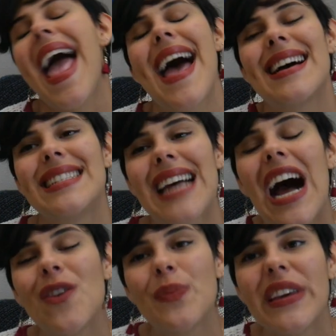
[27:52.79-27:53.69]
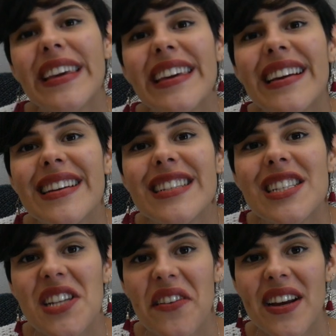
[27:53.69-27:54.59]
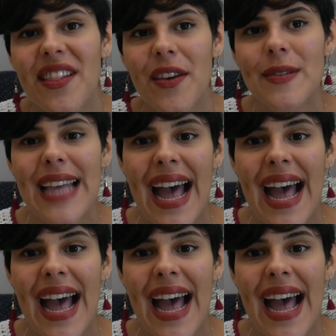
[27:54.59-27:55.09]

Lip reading: and I'll be sharing those